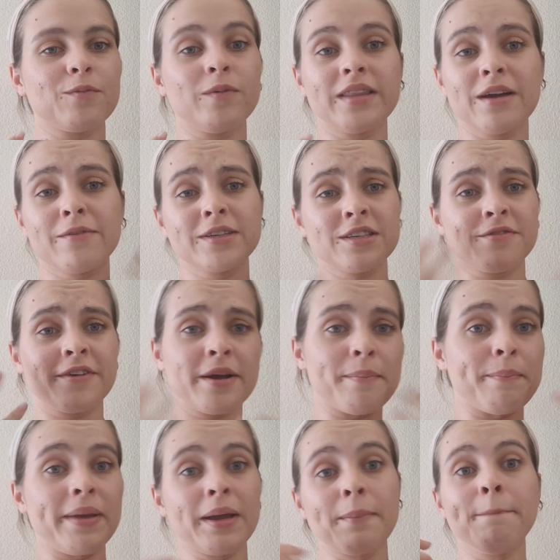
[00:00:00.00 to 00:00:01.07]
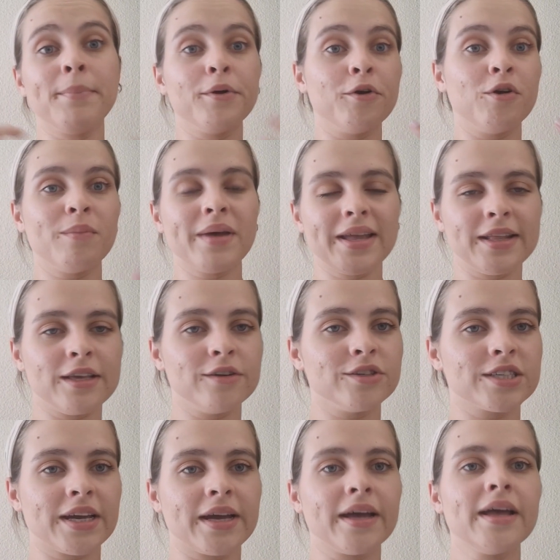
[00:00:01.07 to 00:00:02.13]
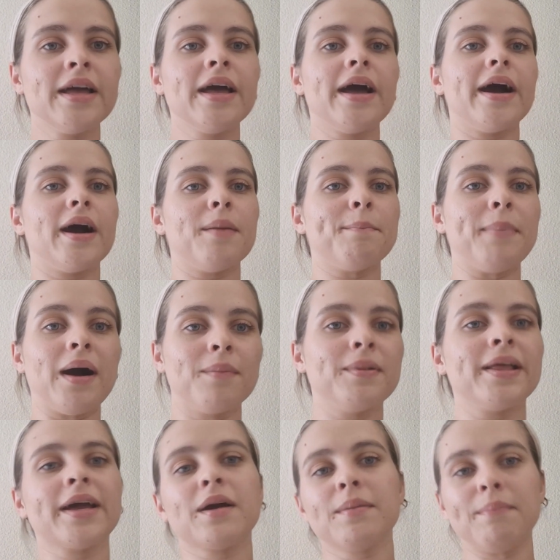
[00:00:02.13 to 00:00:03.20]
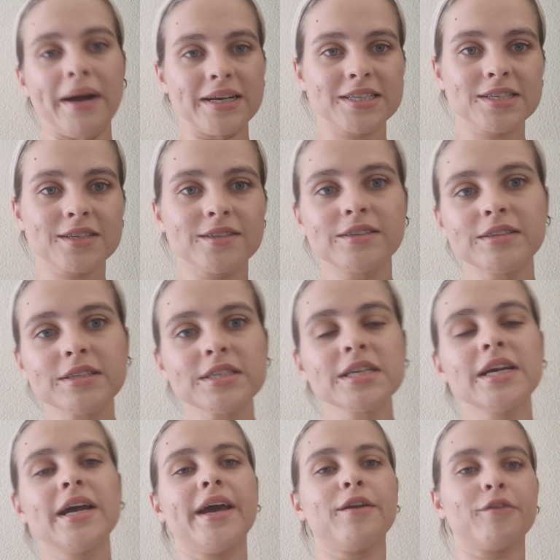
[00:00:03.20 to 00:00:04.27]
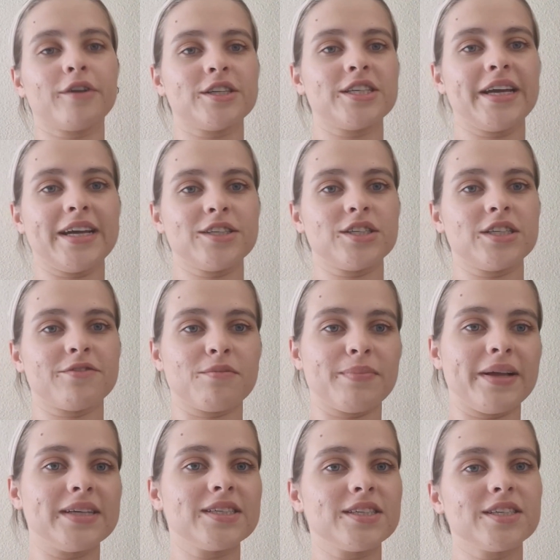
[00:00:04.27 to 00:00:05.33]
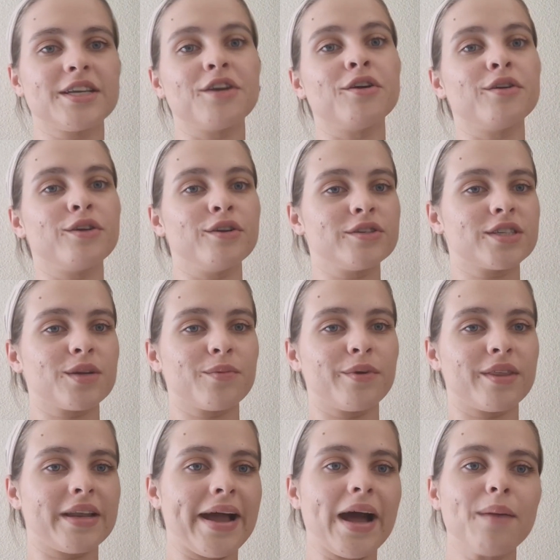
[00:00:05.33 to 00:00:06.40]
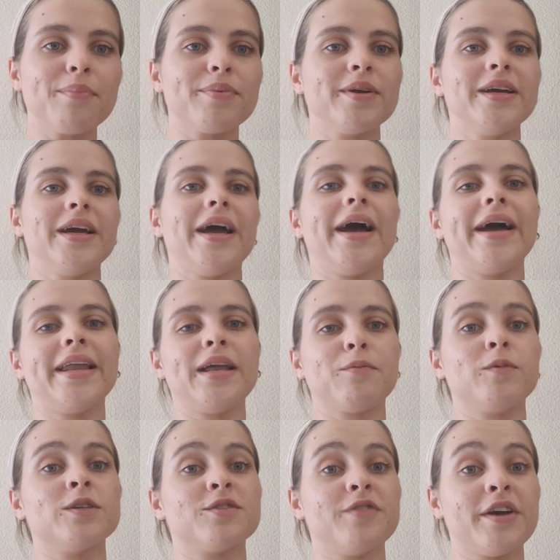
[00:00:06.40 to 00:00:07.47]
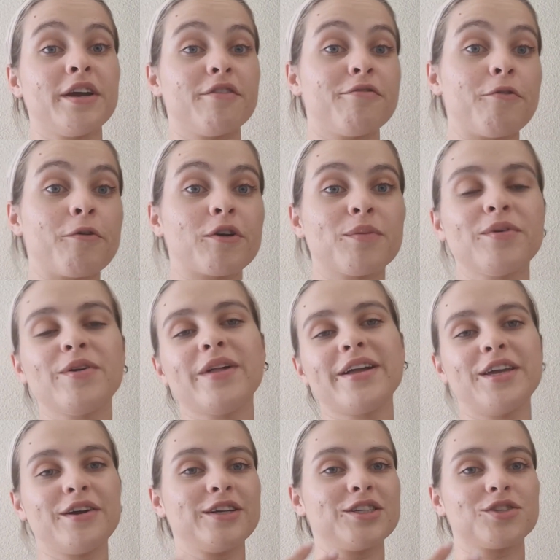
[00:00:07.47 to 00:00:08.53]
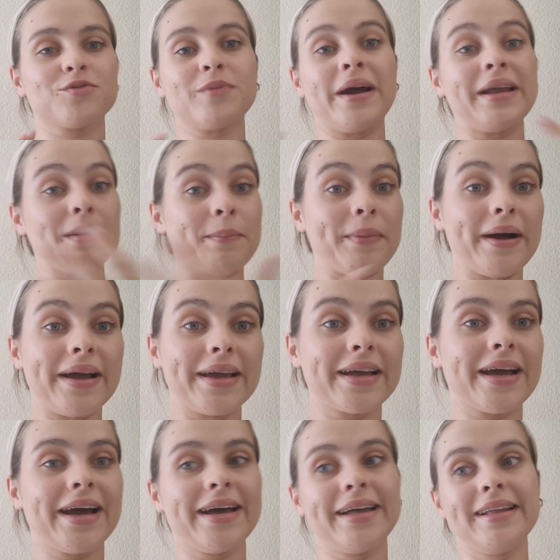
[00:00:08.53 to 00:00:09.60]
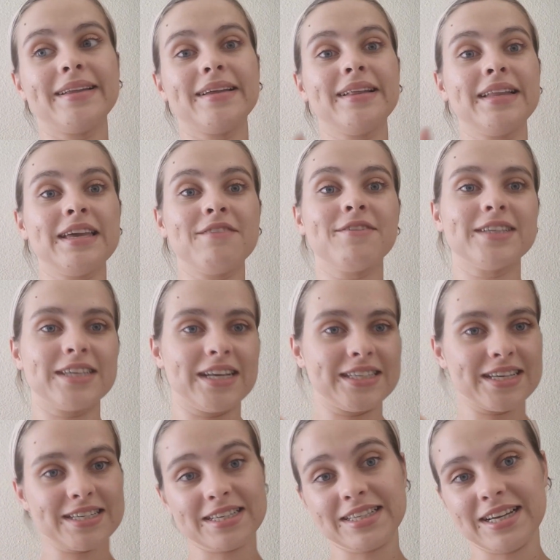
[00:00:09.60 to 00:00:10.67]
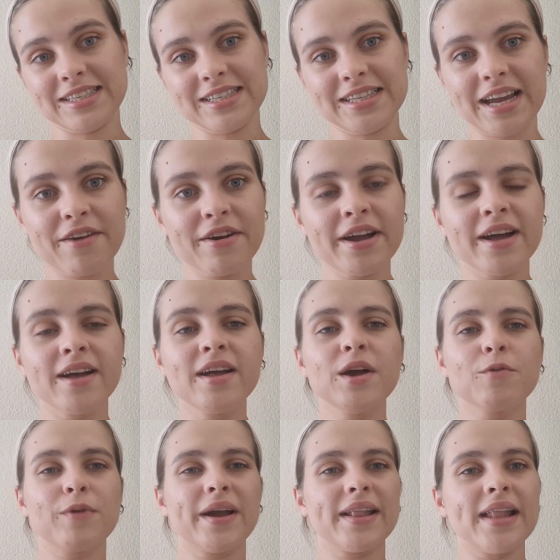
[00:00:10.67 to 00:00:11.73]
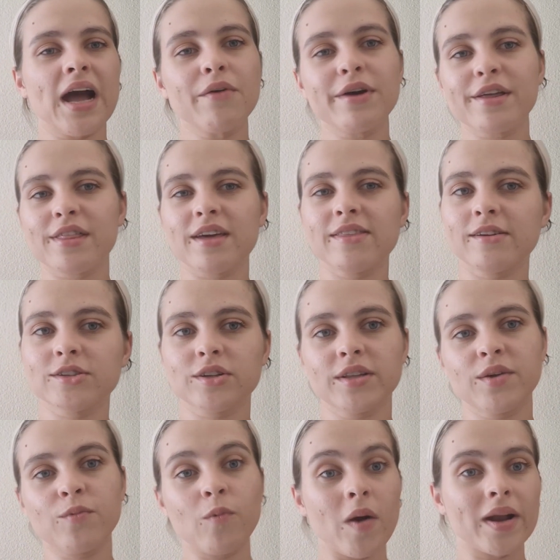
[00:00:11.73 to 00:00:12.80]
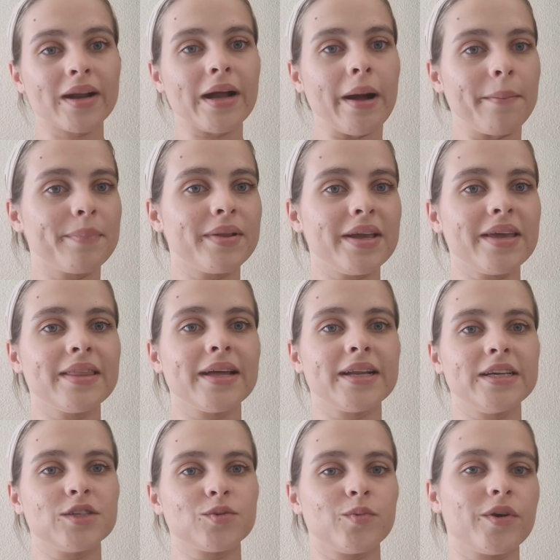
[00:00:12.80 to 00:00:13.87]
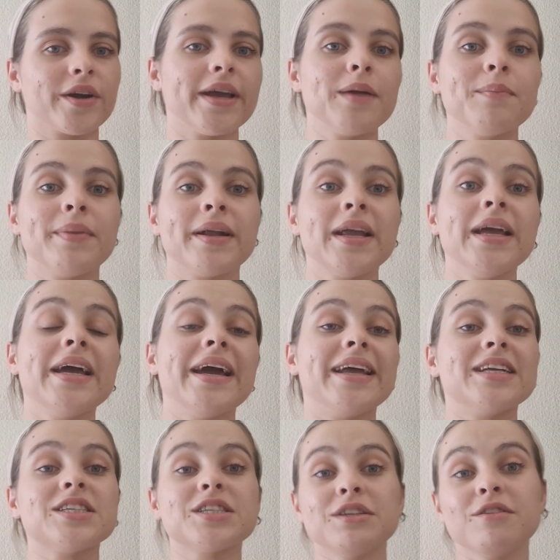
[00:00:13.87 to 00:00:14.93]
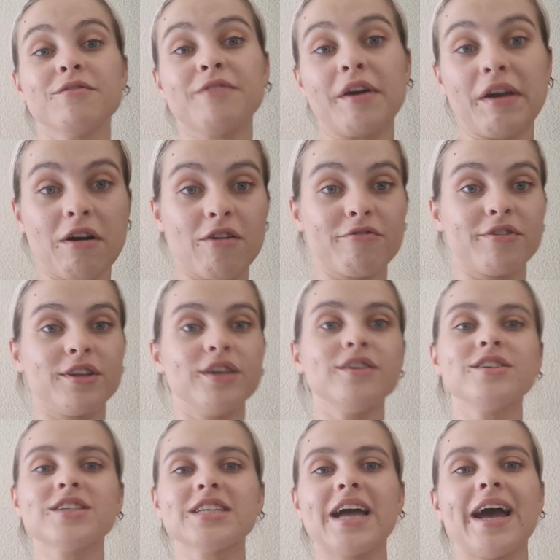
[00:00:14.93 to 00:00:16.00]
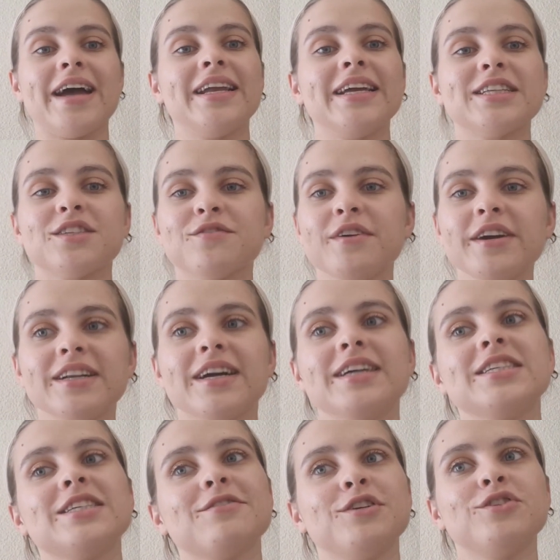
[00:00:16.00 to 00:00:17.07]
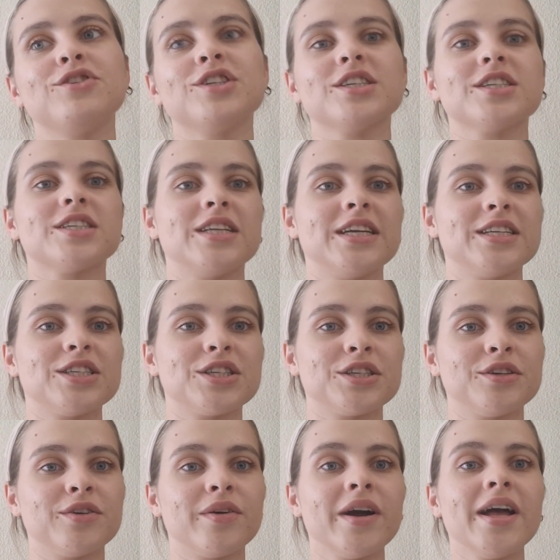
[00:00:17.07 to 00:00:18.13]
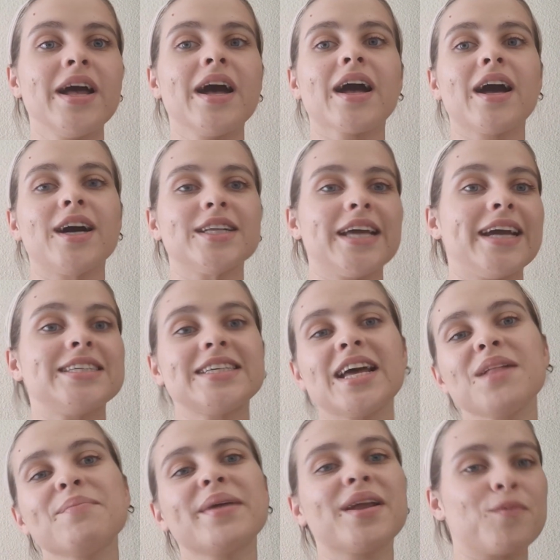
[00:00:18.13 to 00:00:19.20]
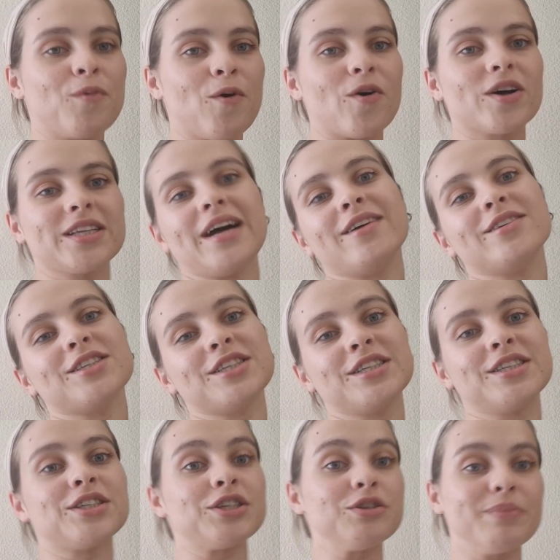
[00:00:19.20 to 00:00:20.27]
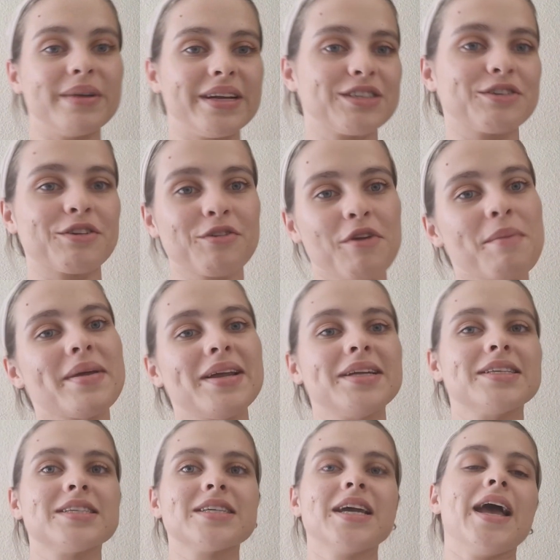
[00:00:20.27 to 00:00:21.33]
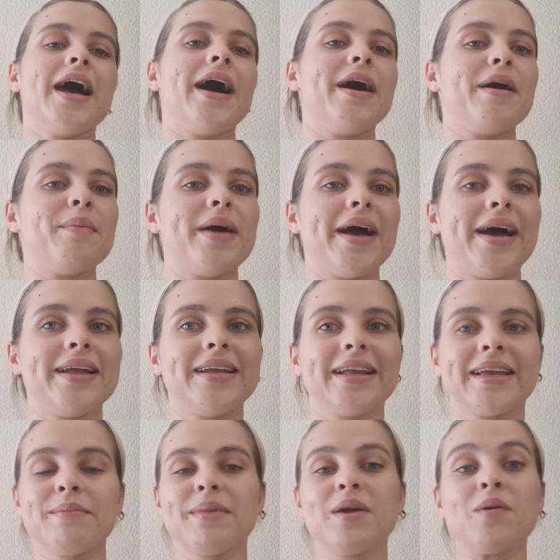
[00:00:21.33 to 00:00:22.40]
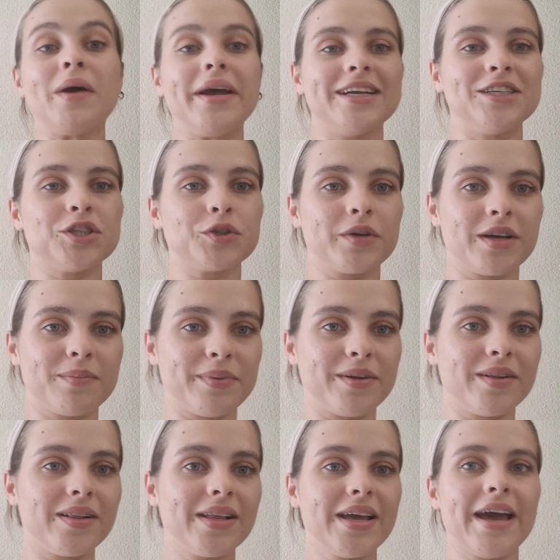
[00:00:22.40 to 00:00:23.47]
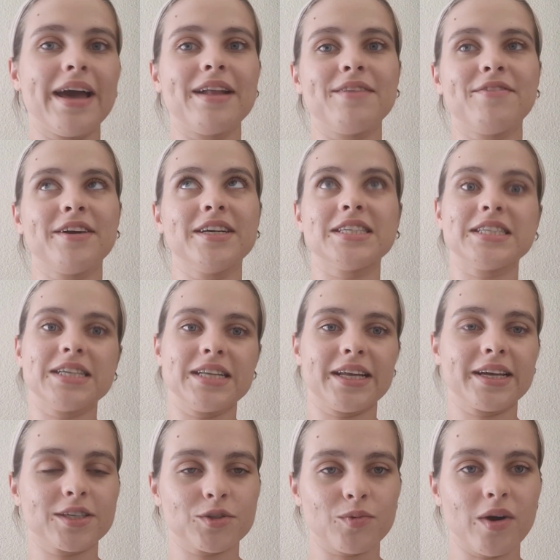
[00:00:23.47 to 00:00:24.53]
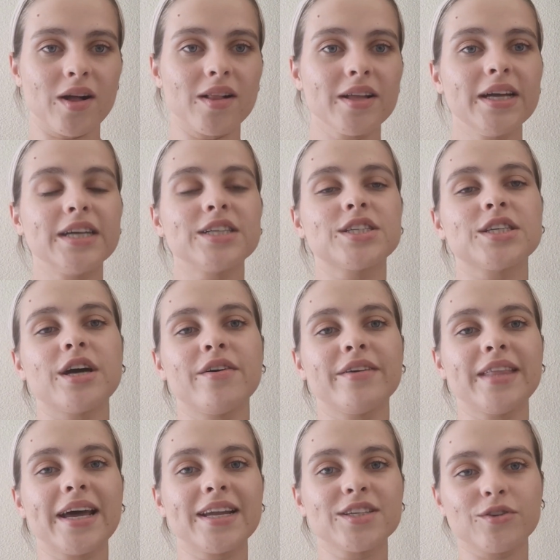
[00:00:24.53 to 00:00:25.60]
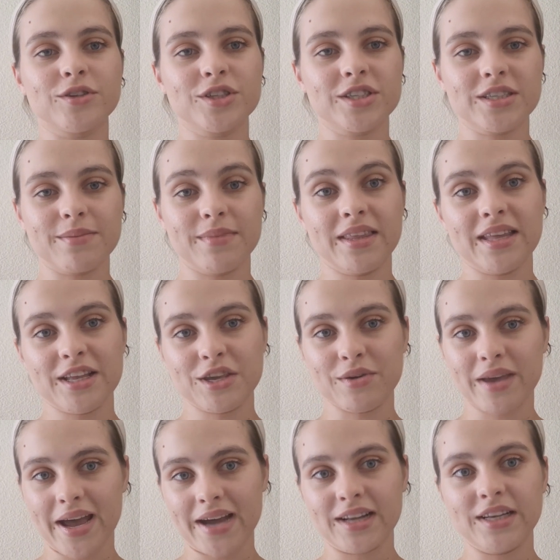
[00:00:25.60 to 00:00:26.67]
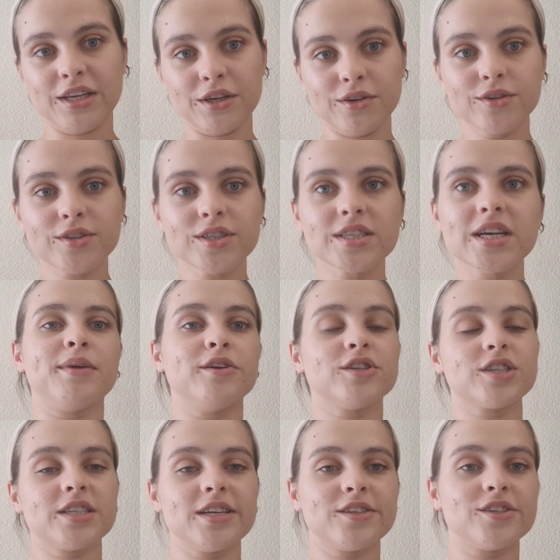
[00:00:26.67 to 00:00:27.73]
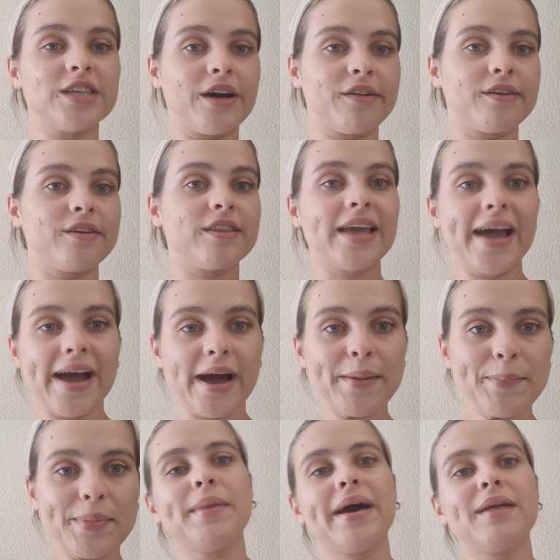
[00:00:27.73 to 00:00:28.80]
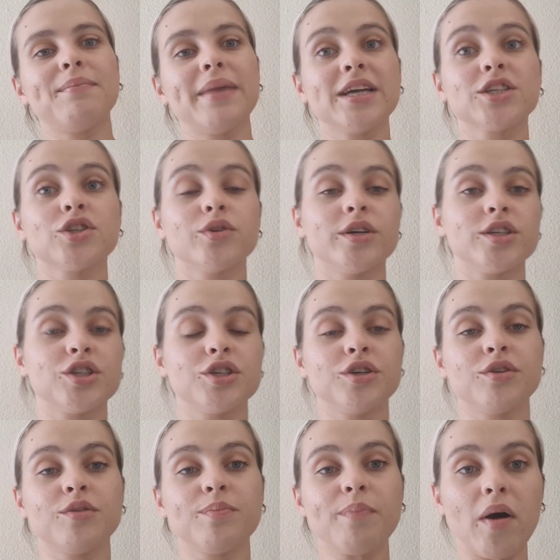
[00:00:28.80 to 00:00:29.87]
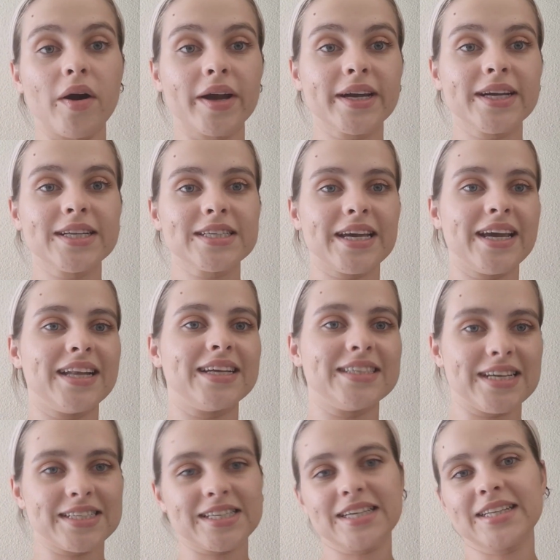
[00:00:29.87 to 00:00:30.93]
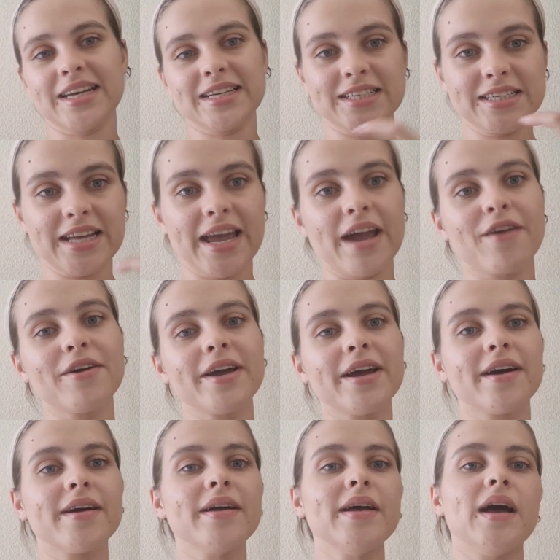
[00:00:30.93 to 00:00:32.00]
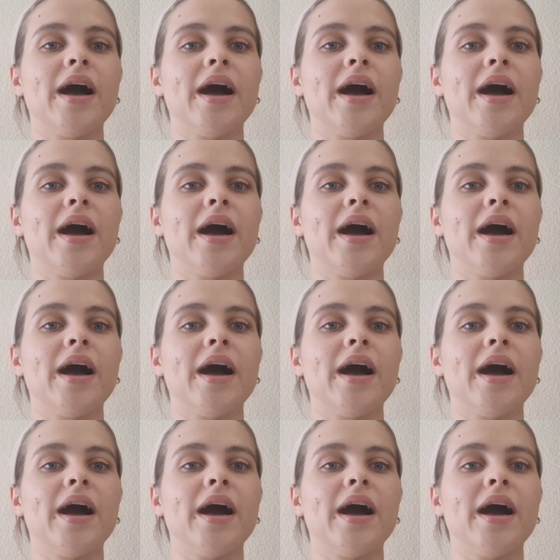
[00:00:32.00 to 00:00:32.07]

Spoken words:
There was a very big boom in using public bicycles in order to get to different places, and you used it with an app, and it was very affordable, and you could just ride a bike and leave it in a designated area. Right now, I think there's only one company that is working, but it is still very often used, and it's very nice if you just need to cut a 10-minute walk down to 2 minutes or 3 minutes. and it can be quite enjoyable and very scenic as well. So that is also something that you can use. You just need to download the app and make sure to park it in a designated area.